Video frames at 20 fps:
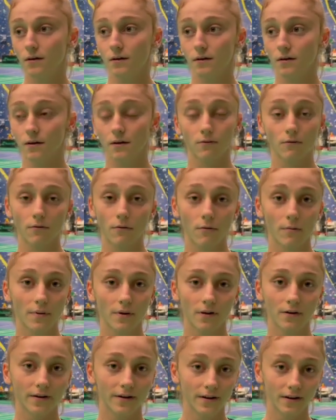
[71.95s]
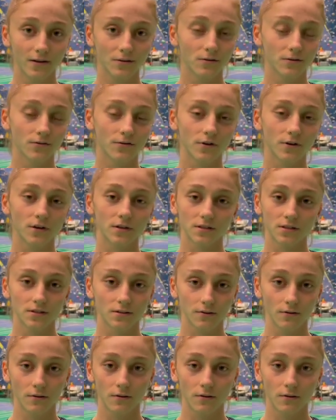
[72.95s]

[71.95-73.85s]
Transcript: it will be really good for us.